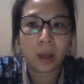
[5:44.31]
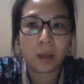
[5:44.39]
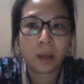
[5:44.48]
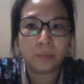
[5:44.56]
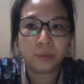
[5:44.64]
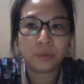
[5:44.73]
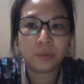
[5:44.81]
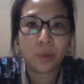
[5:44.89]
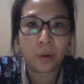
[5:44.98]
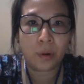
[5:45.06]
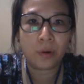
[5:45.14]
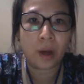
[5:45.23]
store
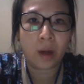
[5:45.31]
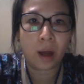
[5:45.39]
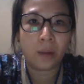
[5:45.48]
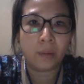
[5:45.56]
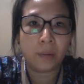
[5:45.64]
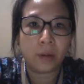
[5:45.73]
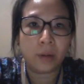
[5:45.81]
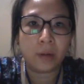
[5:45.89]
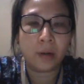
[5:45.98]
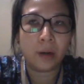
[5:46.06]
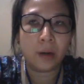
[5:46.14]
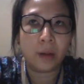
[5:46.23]
our
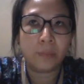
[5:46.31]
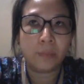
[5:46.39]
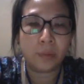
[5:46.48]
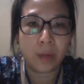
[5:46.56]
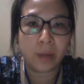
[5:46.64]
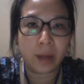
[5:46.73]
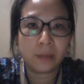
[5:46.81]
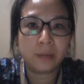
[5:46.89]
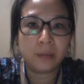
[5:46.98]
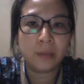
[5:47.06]
products,